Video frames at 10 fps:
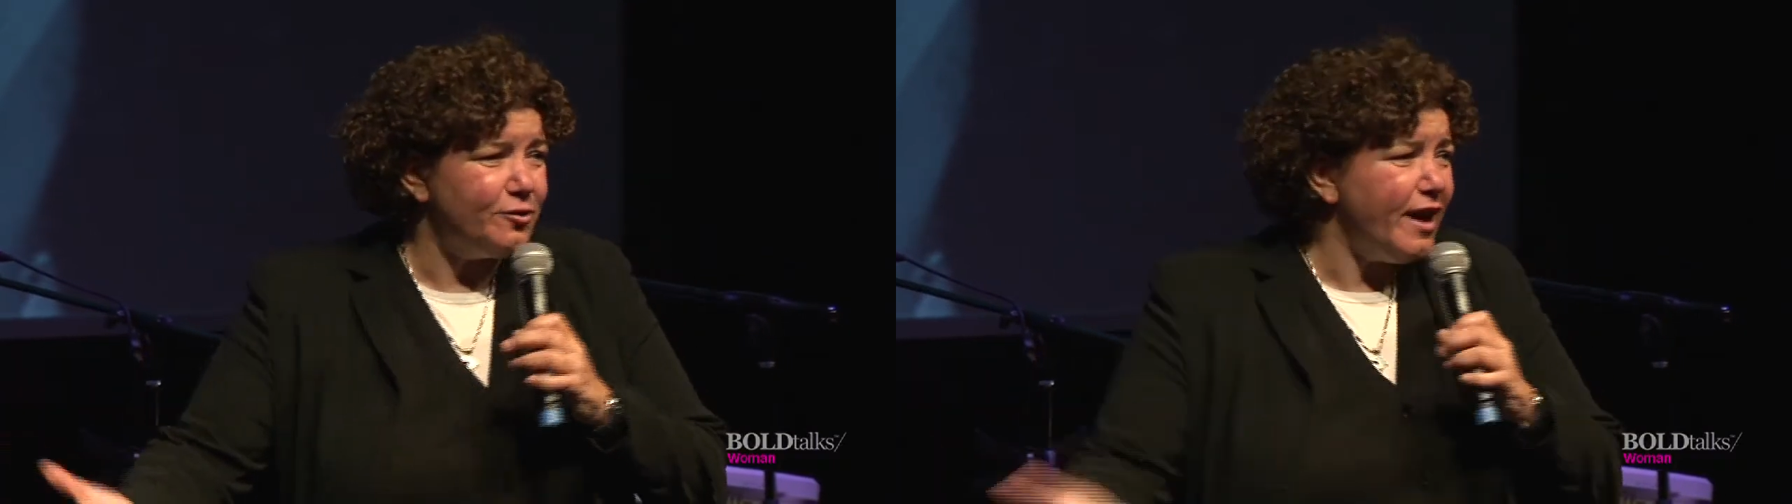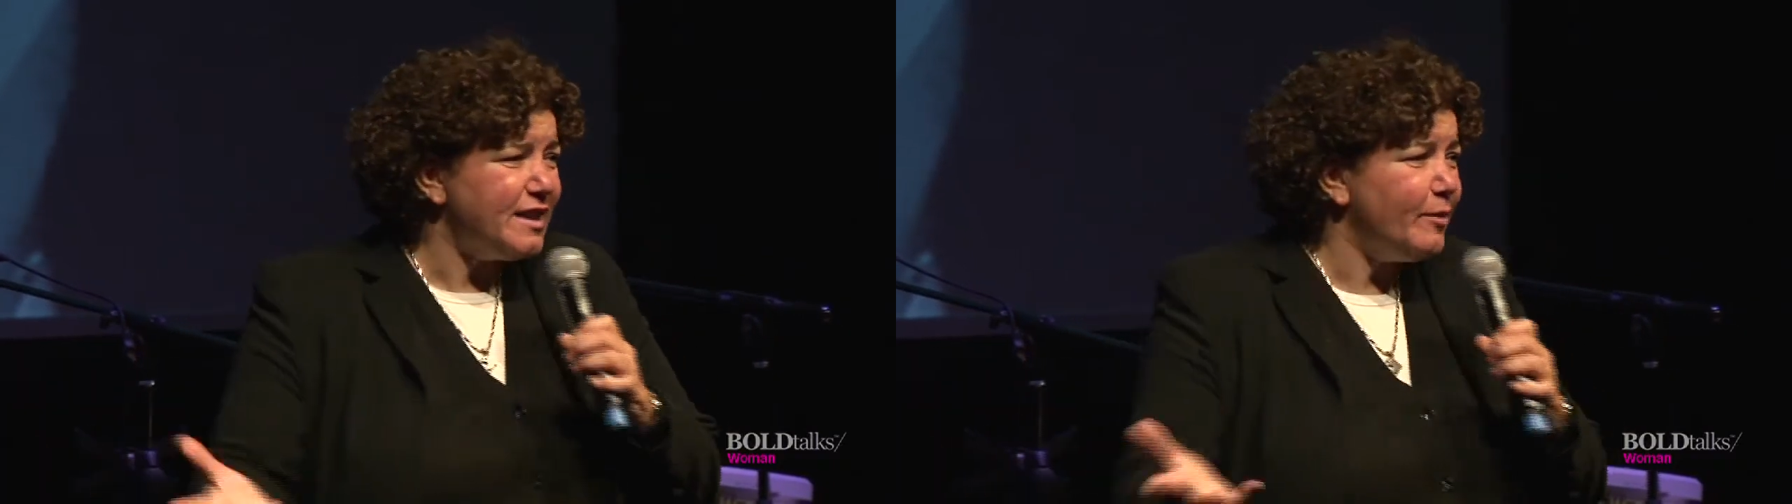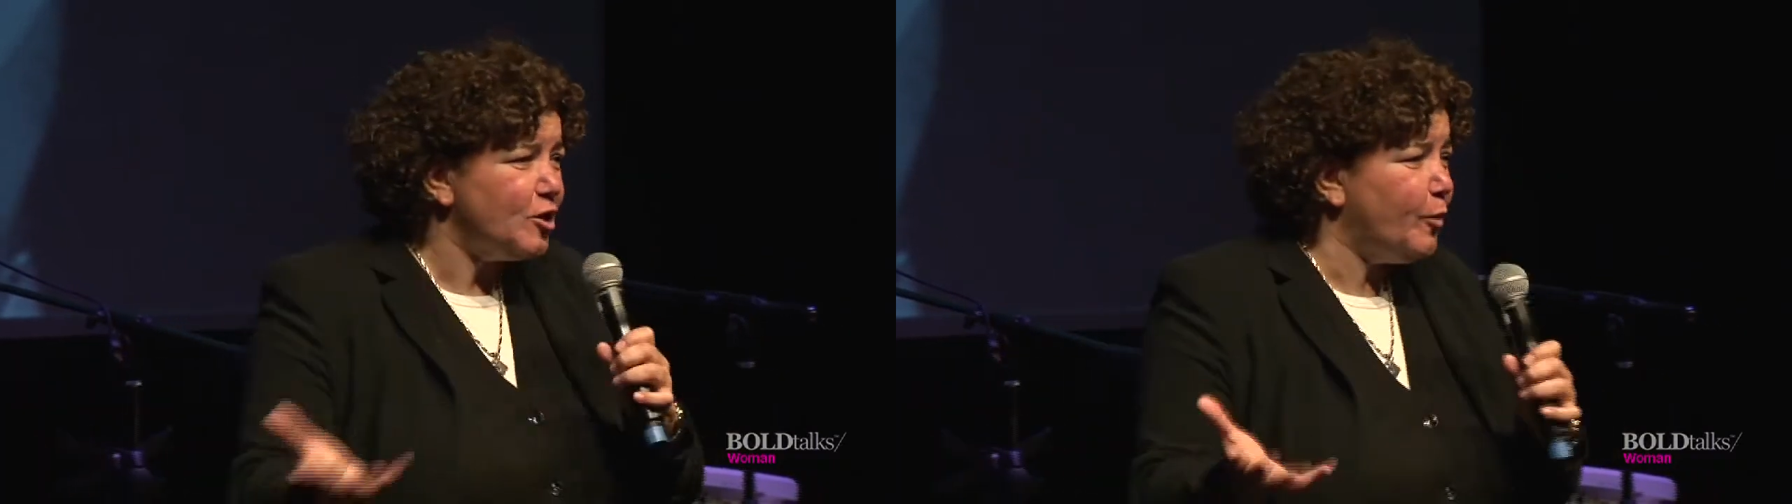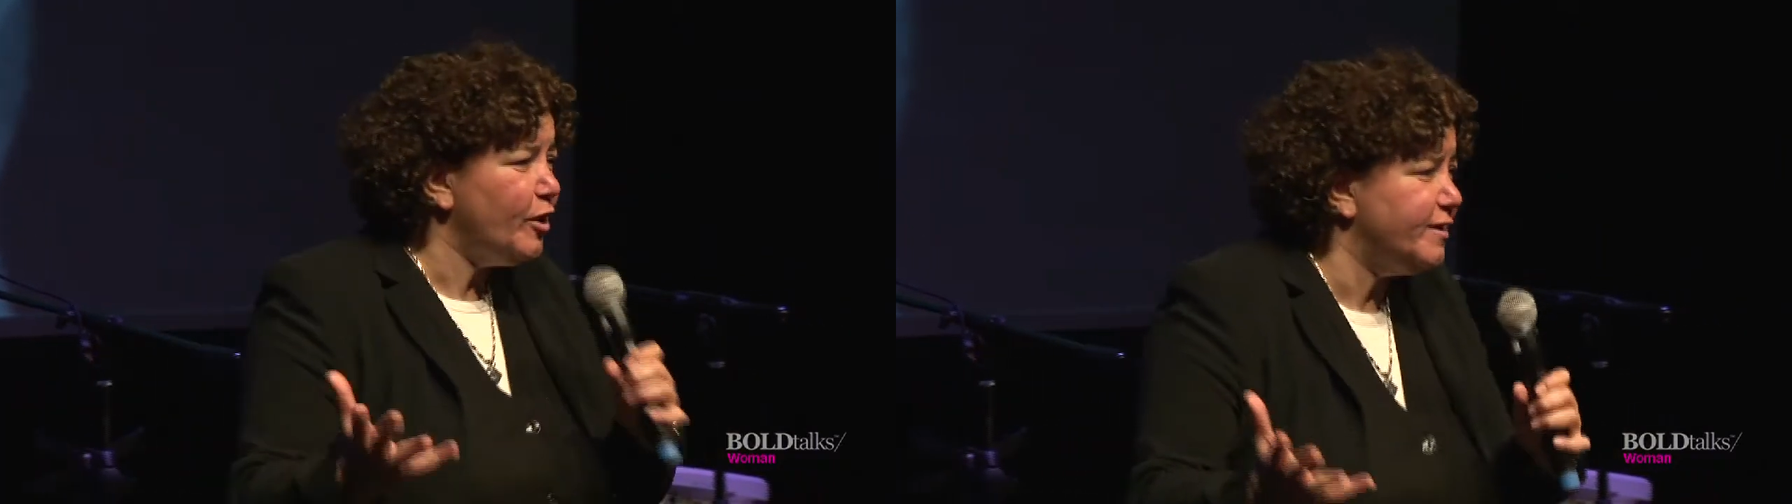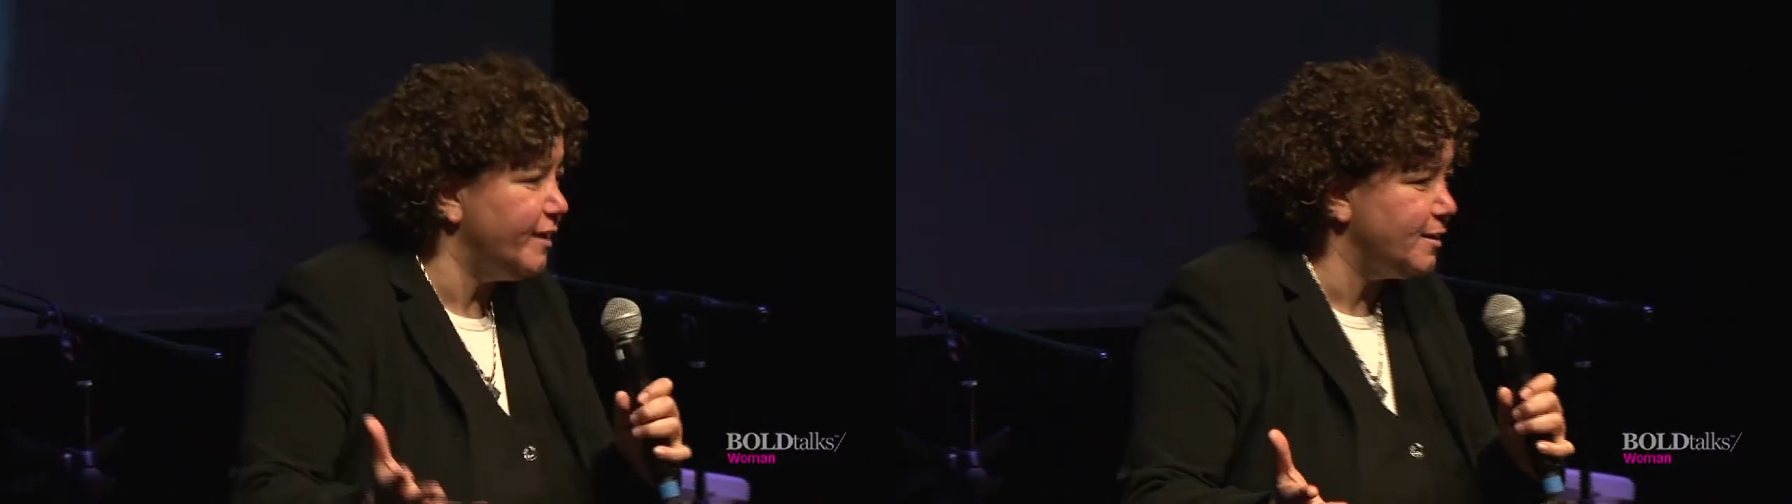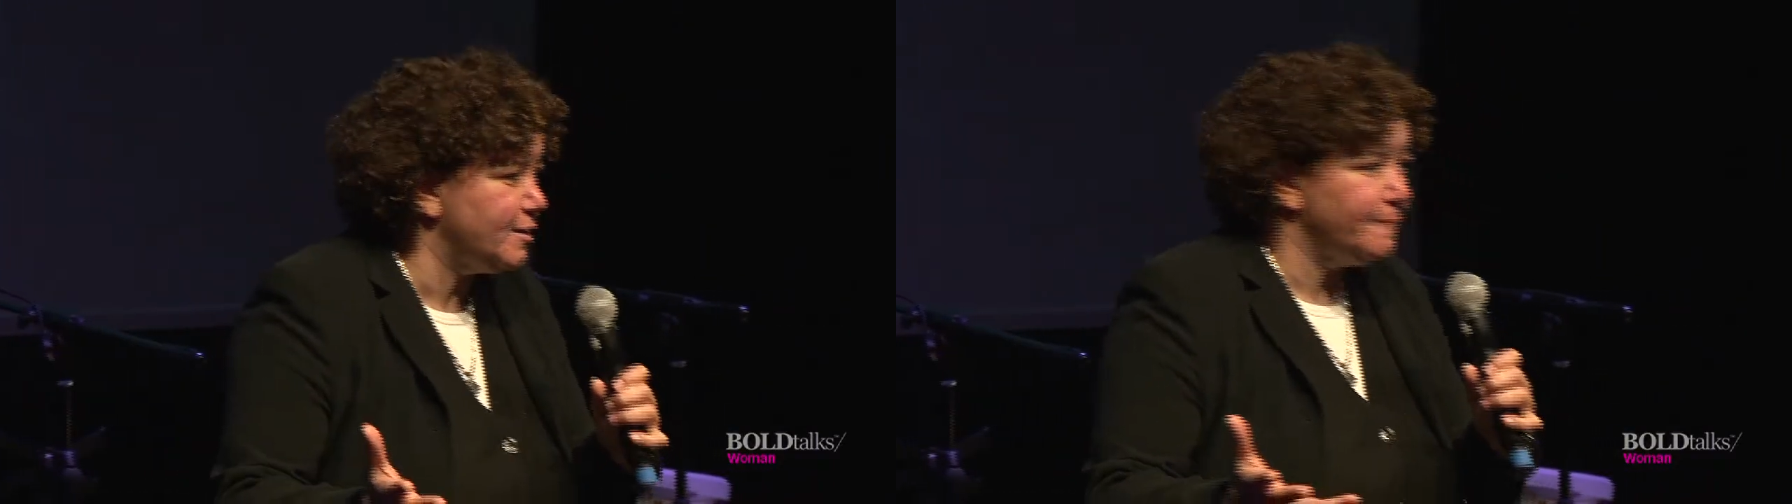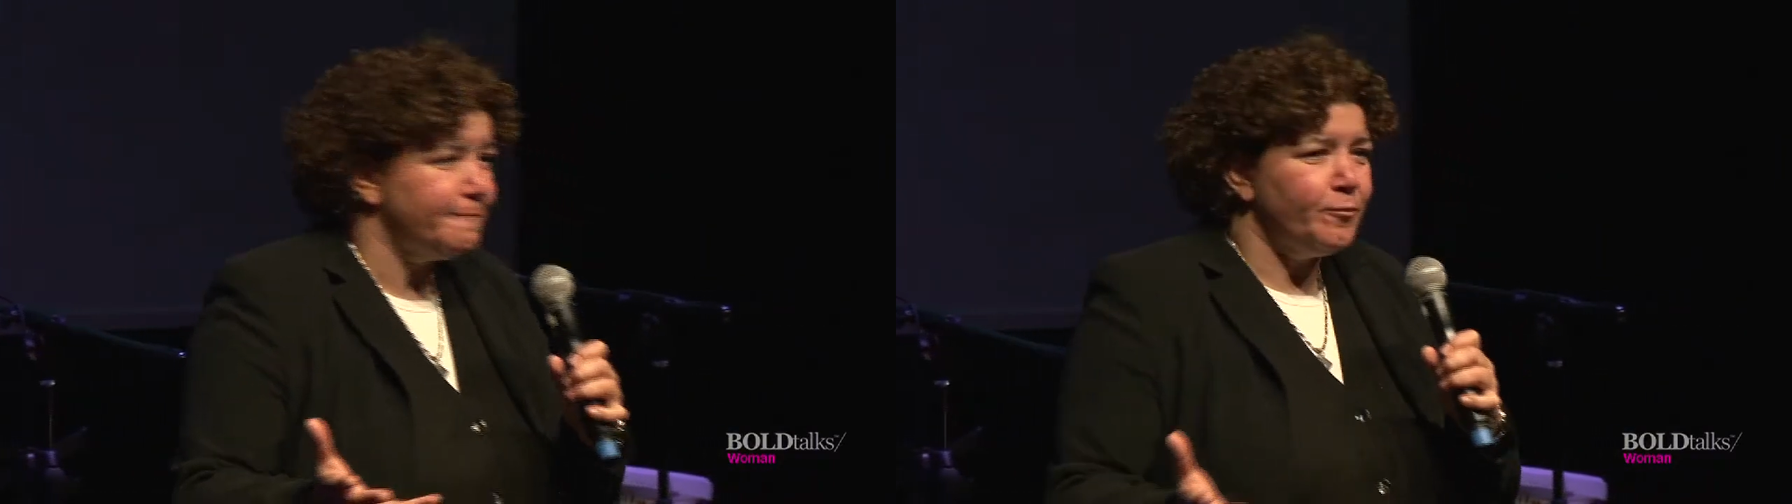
Write about politics,